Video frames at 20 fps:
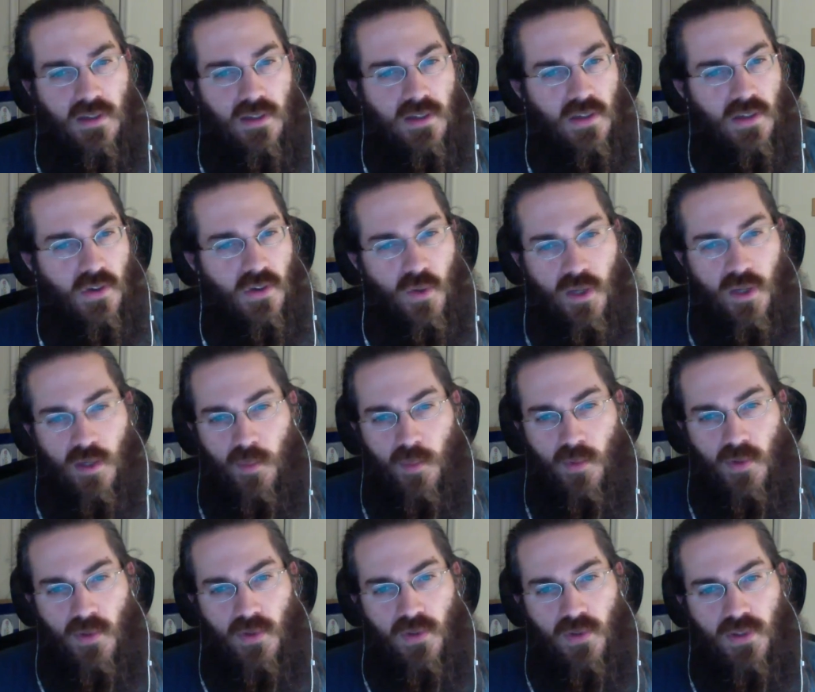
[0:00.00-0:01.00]

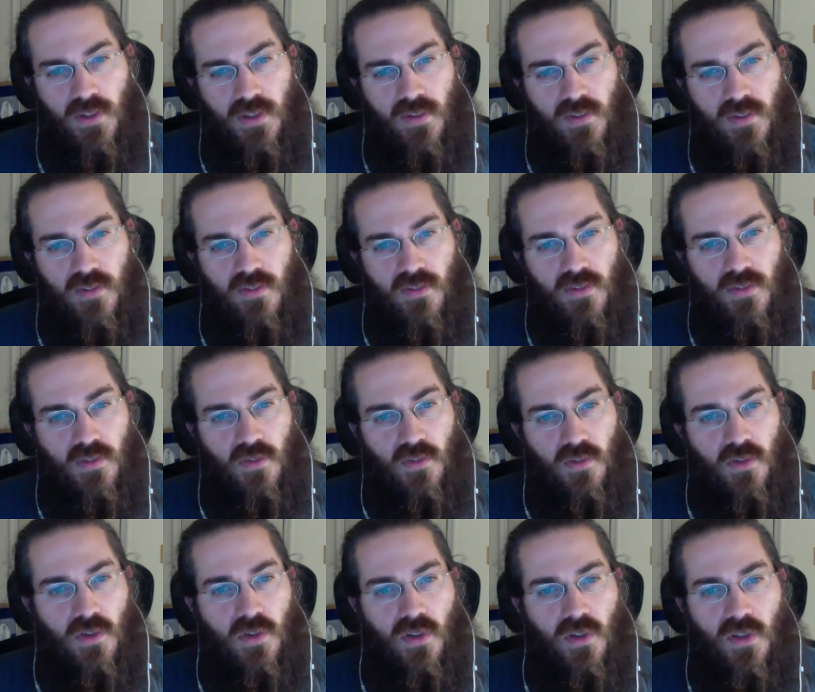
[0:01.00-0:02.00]
incredible. He is
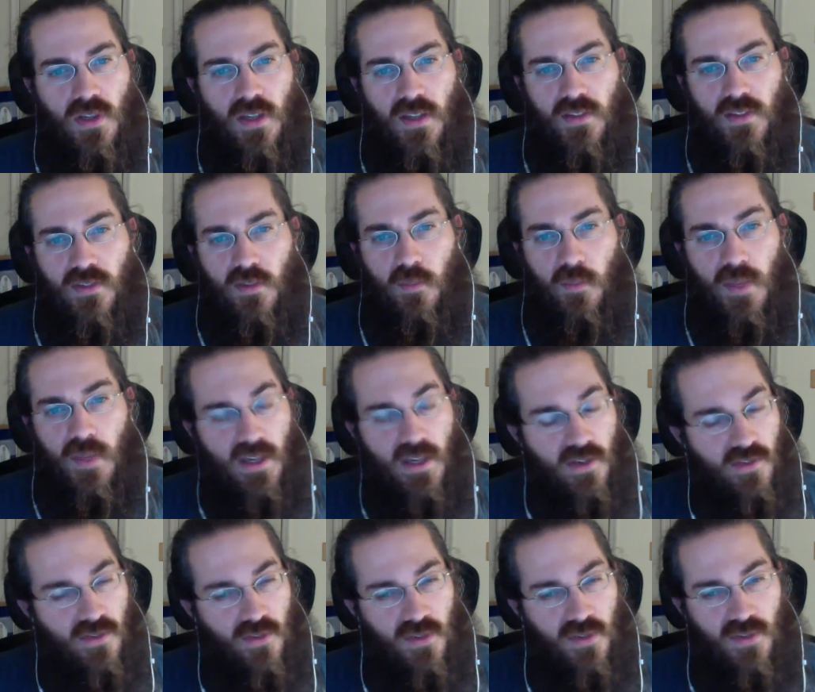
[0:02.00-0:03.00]
good as a
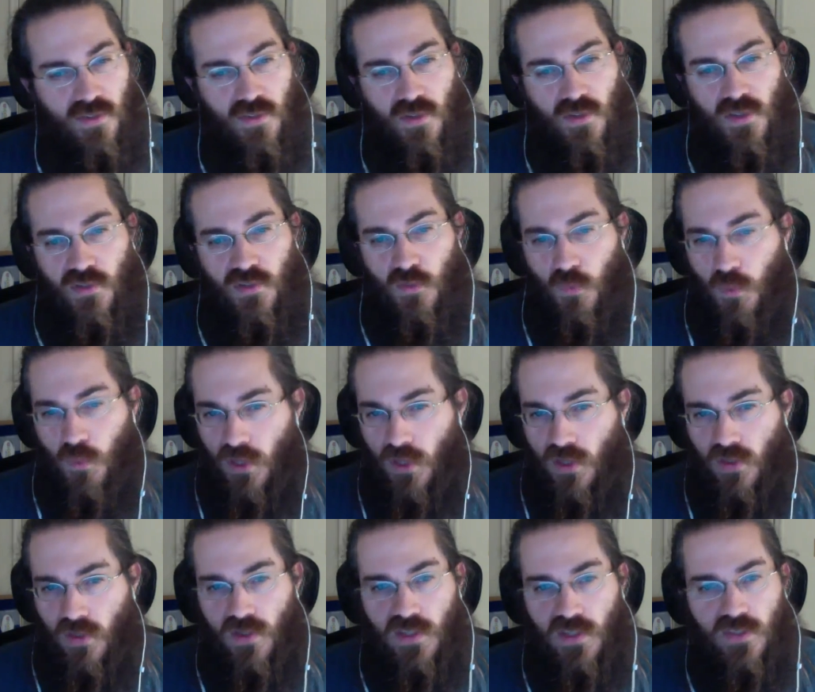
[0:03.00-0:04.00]
manager. He's good as a
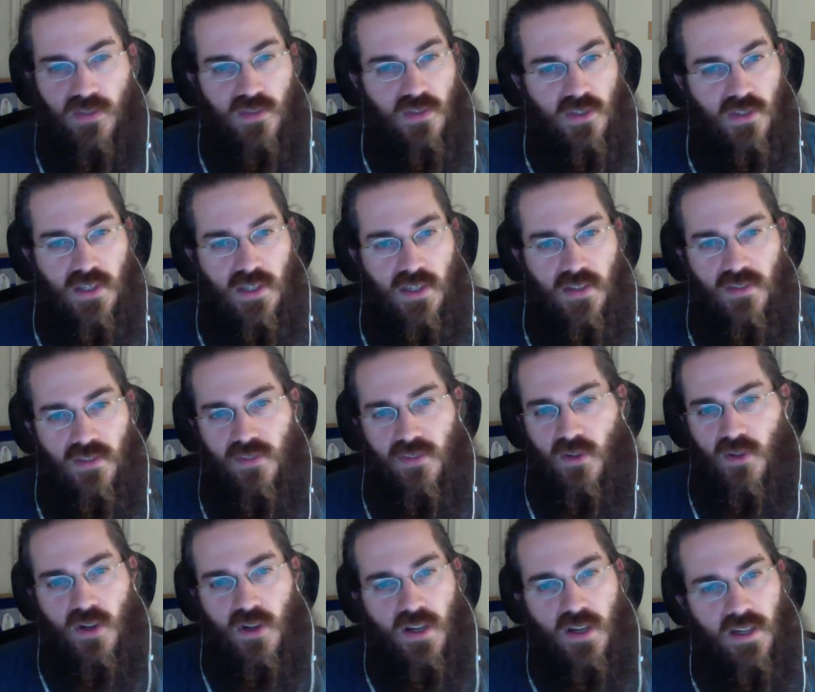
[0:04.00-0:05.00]
writer. He's good as
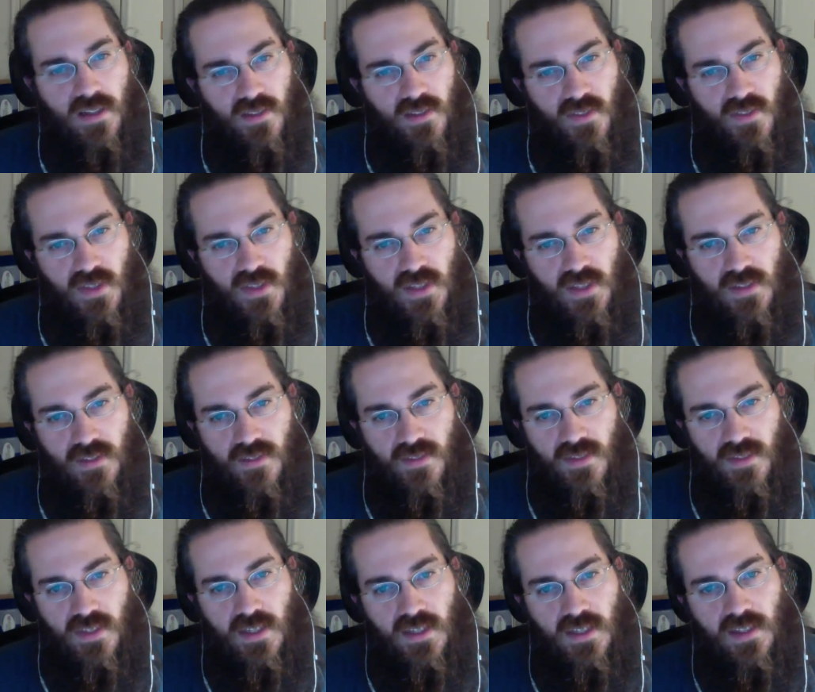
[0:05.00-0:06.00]
all kinds of things.
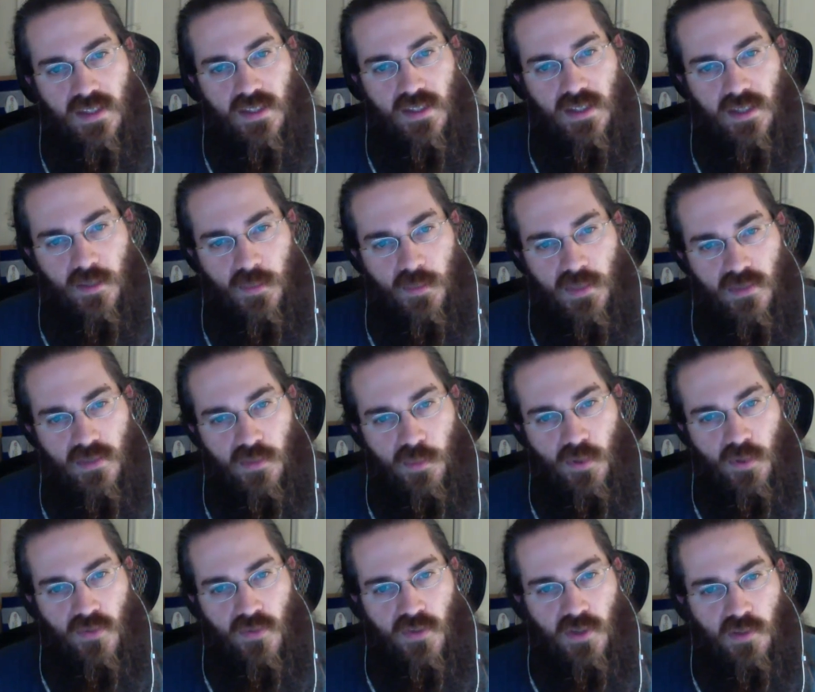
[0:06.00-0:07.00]
He's the
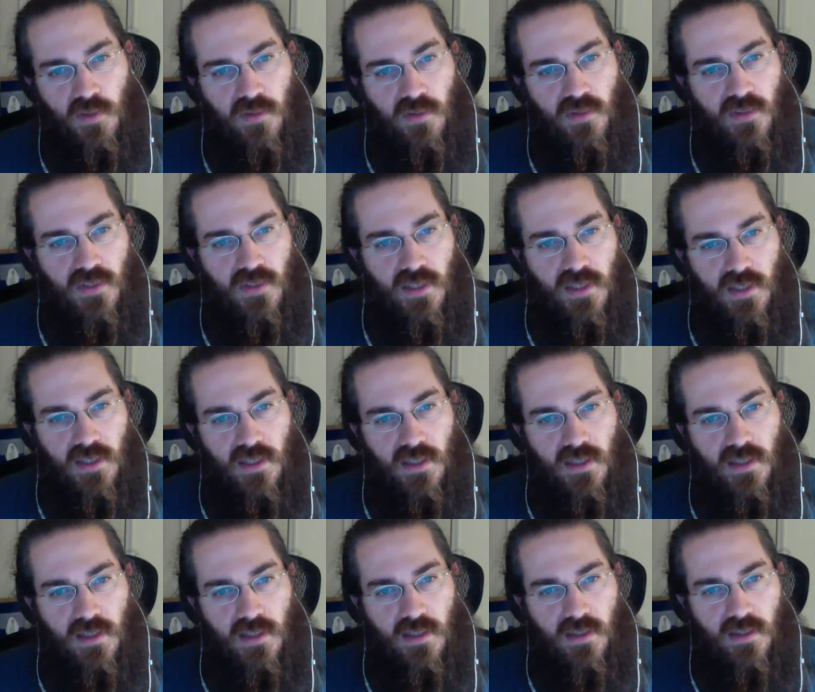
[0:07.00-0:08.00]
perfect
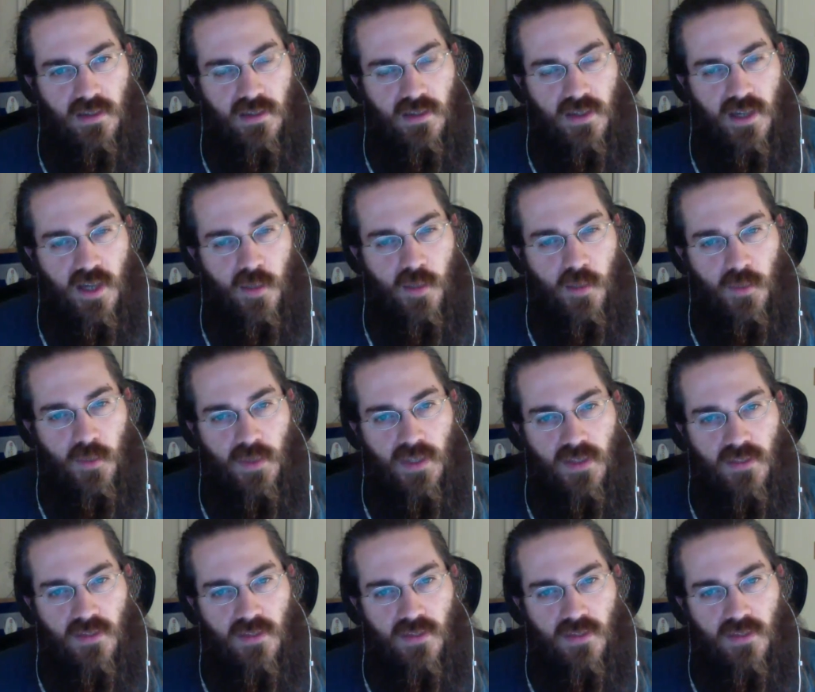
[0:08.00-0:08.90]
complement